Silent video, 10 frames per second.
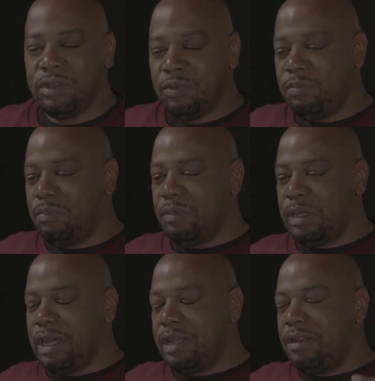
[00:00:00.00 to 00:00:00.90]
you
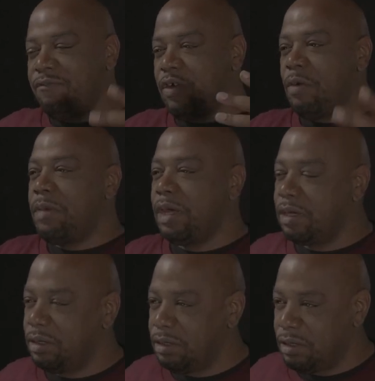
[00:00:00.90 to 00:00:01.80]
get into
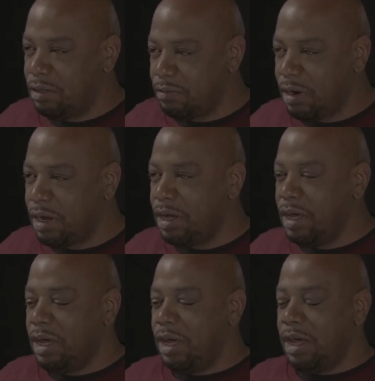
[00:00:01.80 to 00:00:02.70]
filmmaking, right?
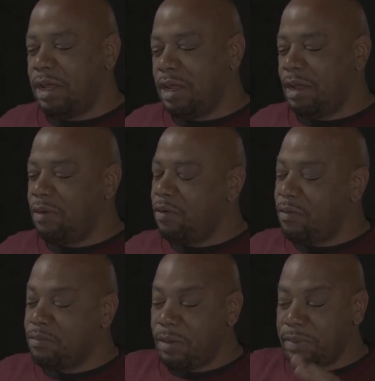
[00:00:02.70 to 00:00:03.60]
And I don't know
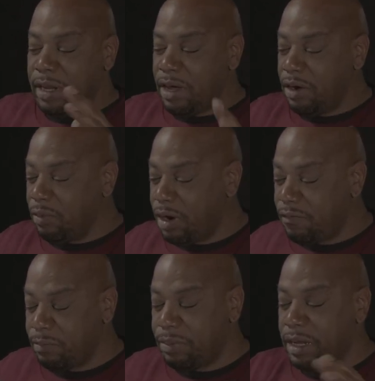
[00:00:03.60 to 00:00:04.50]
if I'm jumping ahead or
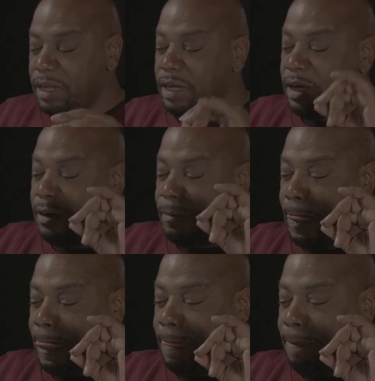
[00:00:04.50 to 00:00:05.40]
whatever, but
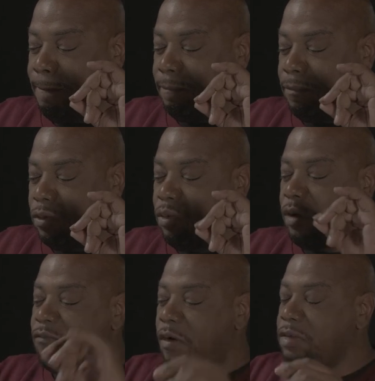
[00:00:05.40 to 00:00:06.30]
you were
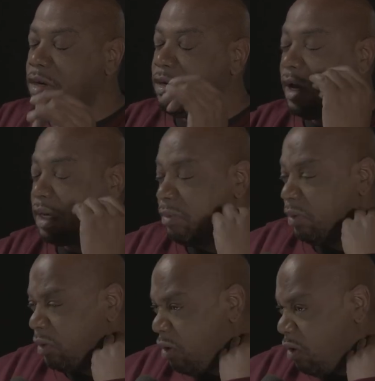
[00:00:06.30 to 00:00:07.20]
involved in a
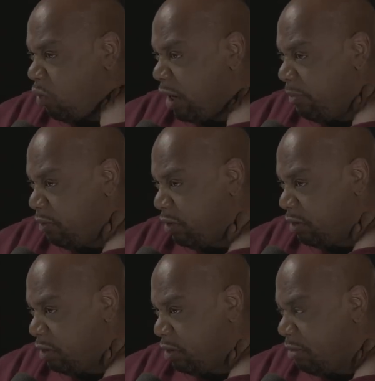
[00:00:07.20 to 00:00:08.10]
documentary called White
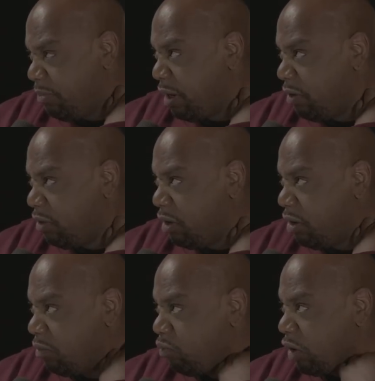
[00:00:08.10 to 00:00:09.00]
Boy about
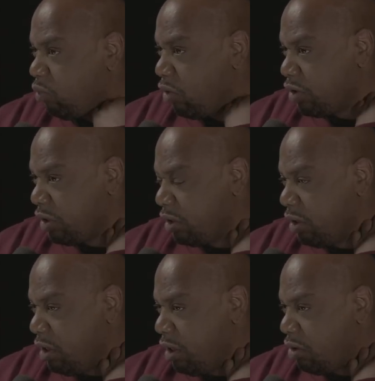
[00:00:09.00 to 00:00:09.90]
uh, Rick
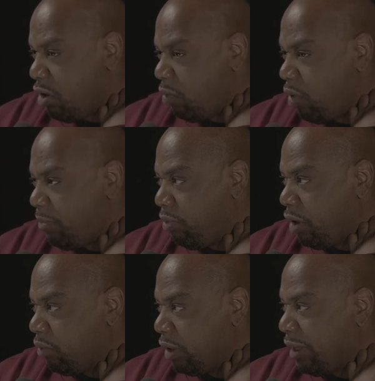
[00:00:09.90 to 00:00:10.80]
Wershe, called him White
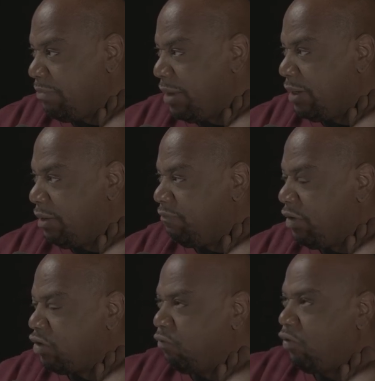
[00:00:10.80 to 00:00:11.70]
Boy Rick. They made a
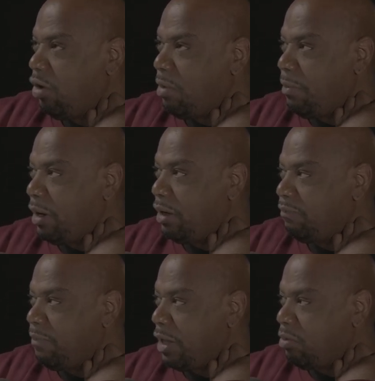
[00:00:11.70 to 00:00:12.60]
feature film about
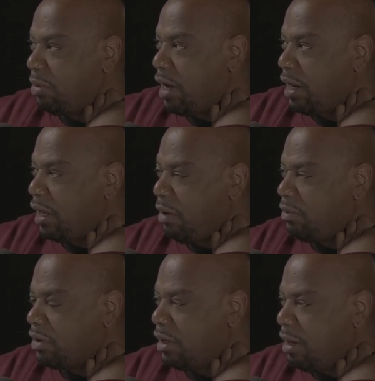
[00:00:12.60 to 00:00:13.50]
it. Matthew McConaughey
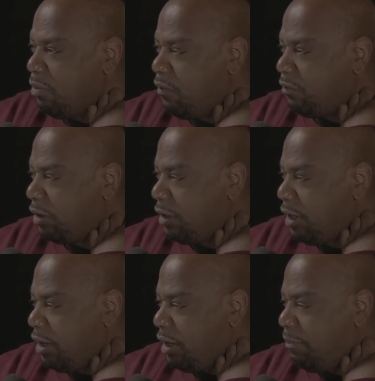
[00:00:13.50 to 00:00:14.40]
was in that movie,
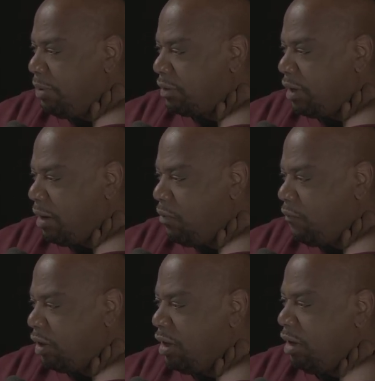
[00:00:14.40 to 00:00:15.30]
a big time
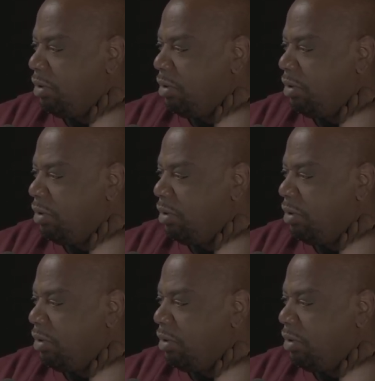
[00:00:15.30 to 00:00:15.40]
movie.